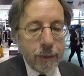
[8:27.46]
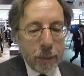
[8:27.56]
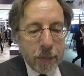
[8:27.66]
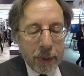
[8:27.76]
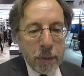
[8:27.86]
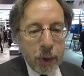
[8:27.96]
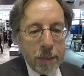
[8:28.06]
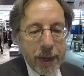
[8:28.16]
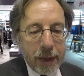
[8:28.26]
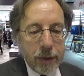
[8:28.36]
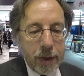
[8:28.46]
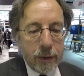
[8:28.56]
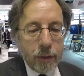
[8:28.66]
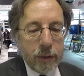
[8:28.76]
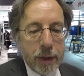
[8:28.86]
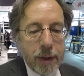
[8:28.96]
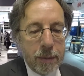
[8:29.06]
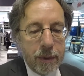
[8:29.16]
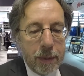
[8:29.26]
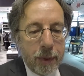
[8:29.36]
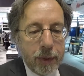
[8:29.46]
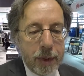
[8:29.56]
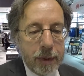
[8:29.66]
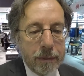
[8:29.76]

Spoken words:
For Premier Magazine, this was Adam reporting.